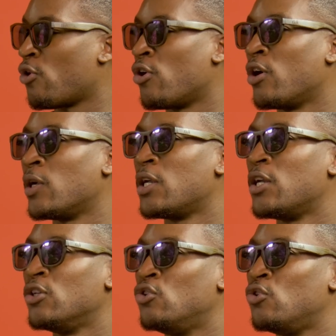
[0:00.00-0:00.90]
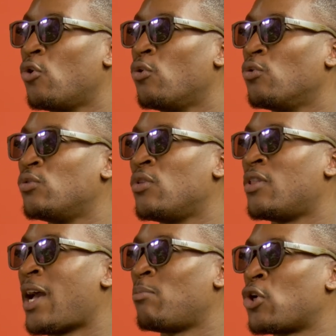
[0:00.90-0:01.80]
Or, you know,
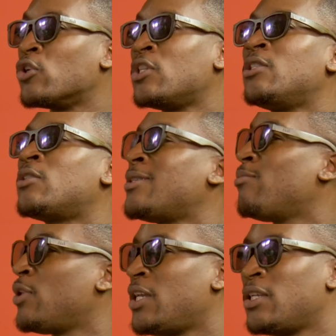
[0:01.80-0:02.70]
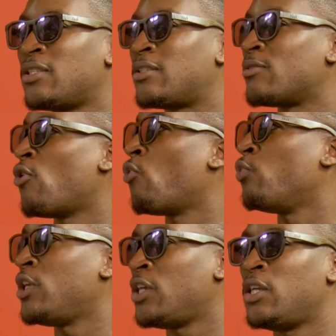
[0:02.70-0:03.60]
that because his siblings,
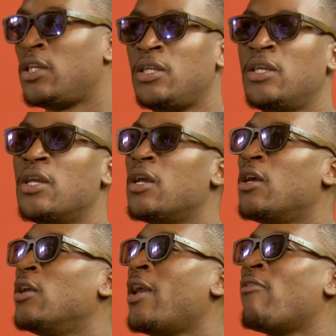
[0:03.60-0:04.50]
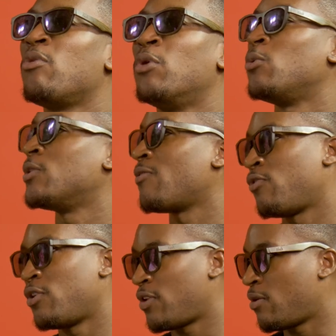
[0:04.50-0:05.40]
everybody was
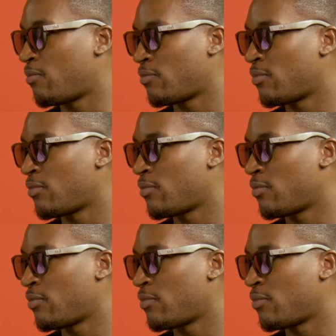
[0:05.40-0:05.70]
afraid of him.